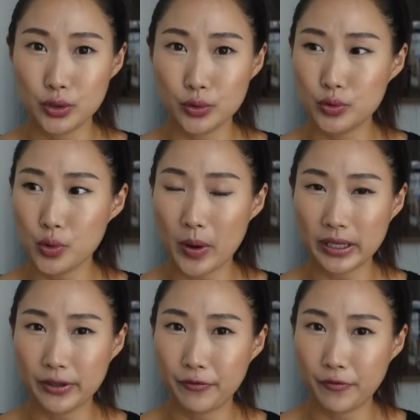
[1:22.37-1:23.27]

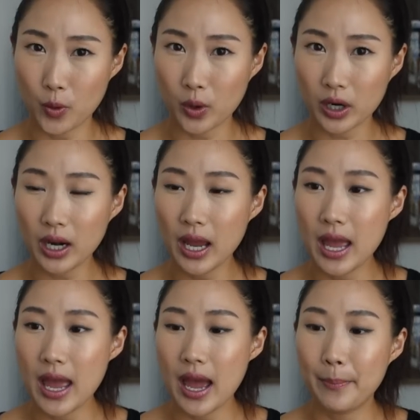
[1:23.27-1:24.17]
224,
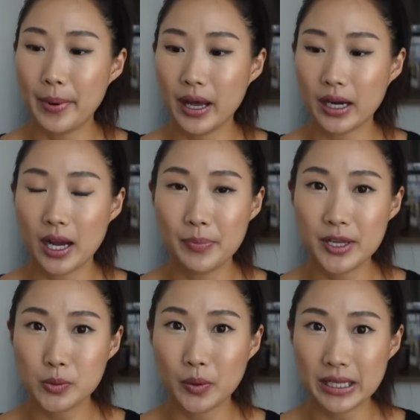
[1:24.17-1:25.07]
but
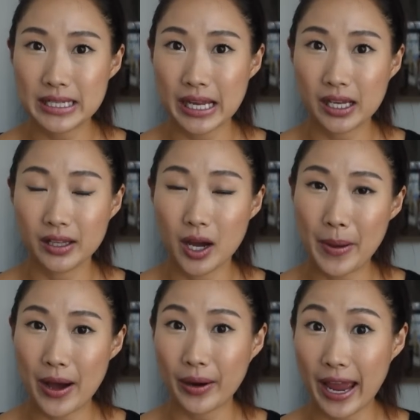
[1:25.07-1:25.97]
this one is like
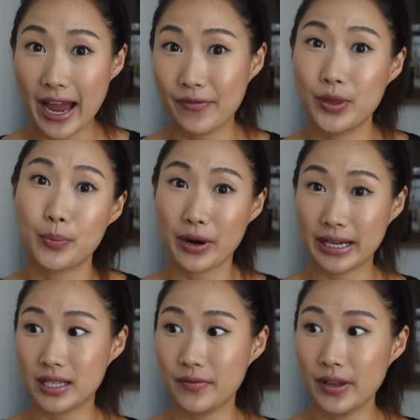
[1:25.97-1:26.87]
about half the
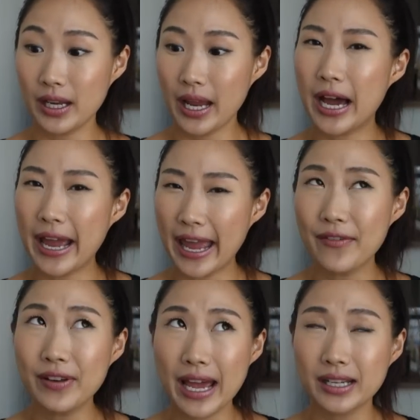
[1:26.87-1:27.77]
price of it. I
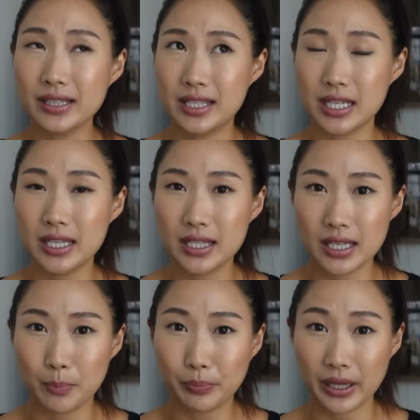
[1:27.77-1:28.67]
haven't had a
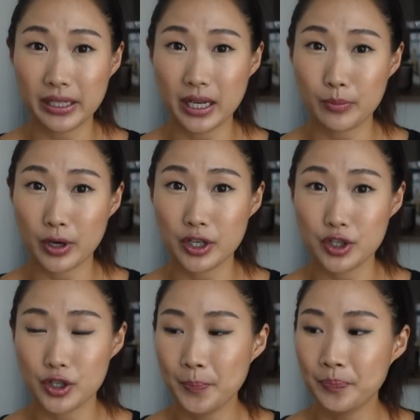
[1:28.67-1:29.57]
decent blending
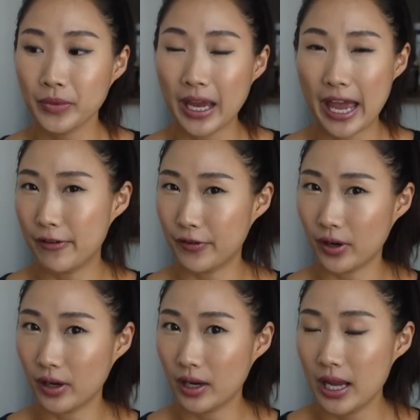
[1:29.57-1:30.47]
brush
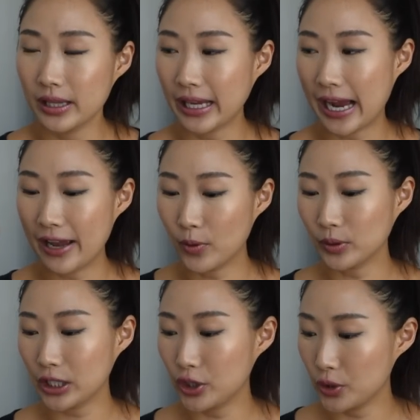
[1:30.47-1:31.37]
ever. Like, I've
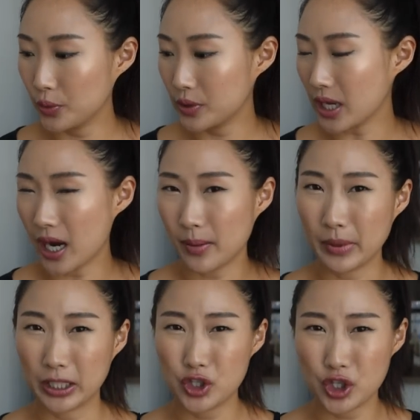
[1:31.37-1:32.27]
only used
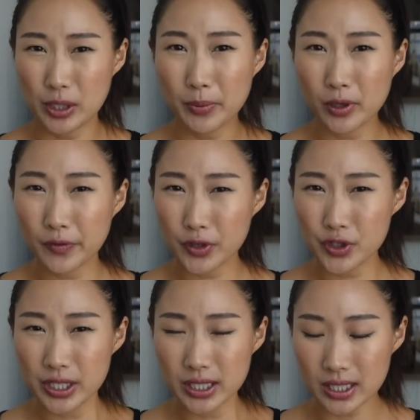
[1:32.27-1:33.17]
like cheaper
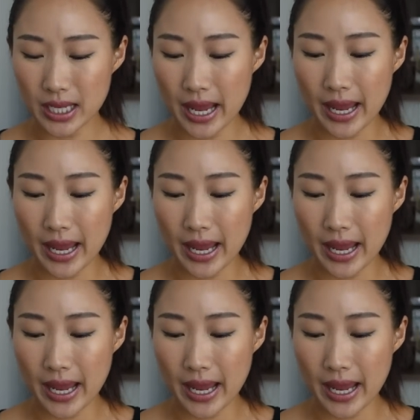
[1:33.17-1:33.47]
versions,